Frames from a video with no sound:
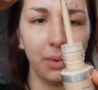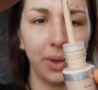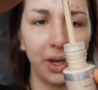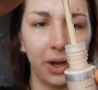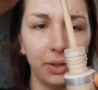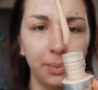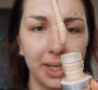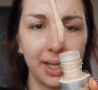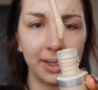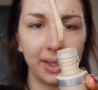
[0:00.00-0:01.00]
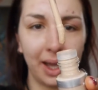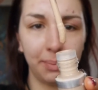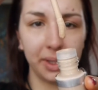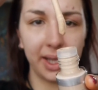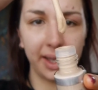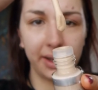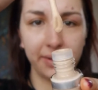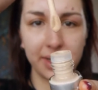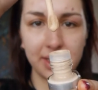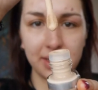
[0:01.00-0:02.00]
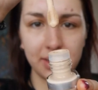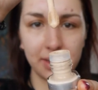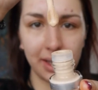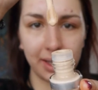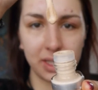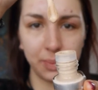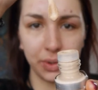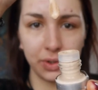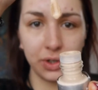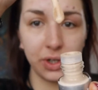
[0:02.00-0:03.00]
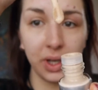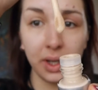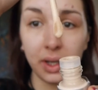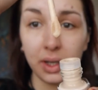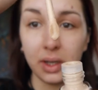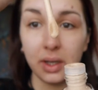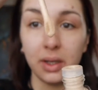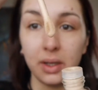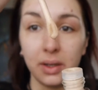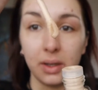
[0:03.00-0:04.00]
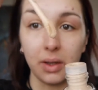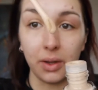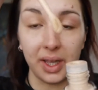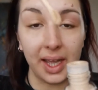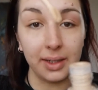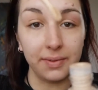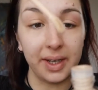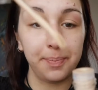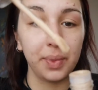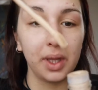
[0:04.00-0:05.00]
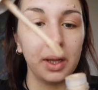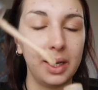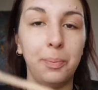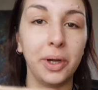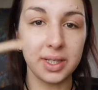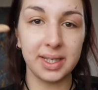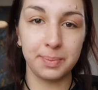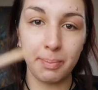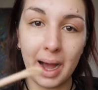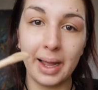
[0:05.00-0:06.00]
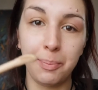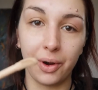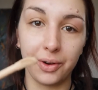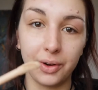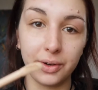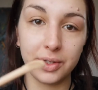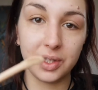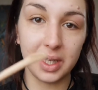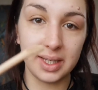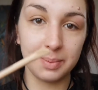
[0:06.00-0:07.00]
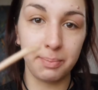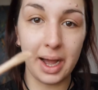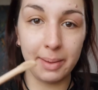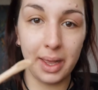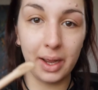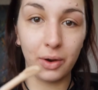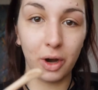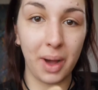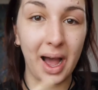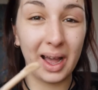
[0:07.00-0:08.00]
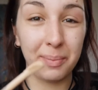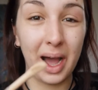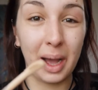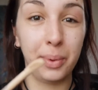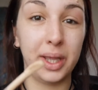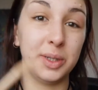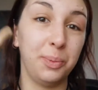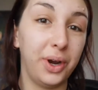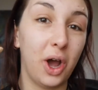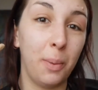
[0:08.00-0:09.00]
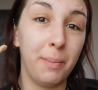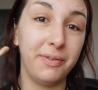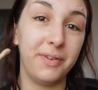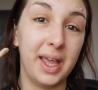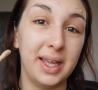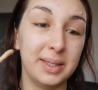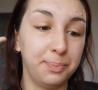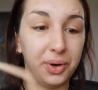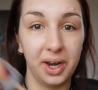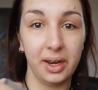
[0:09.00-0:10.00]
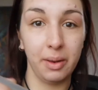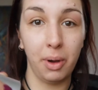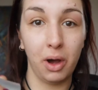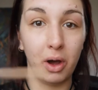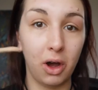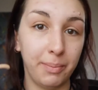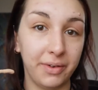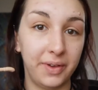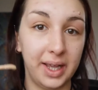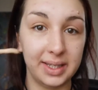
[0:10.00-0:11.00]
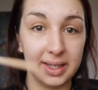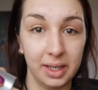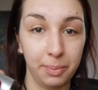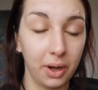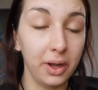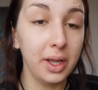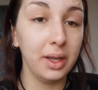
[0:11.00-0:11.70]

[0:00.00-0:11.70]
when you open it, the applicator is like a sponge on the end of it. Now, because it's my product, this is my makeup, I'm happy to put it on my face, put it in the pot, on my face, in the pot.